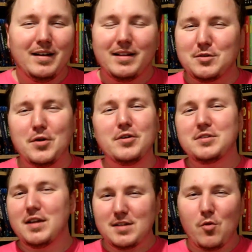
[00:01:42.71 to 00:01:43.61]
That's one of those
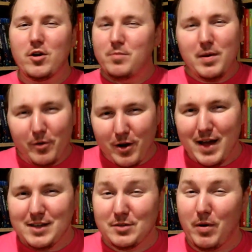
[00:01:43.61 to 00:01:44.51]
things I want to
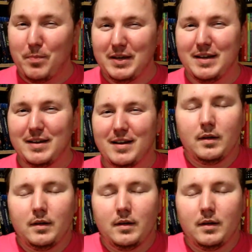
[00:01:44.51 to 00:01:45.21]
memorize and repeat.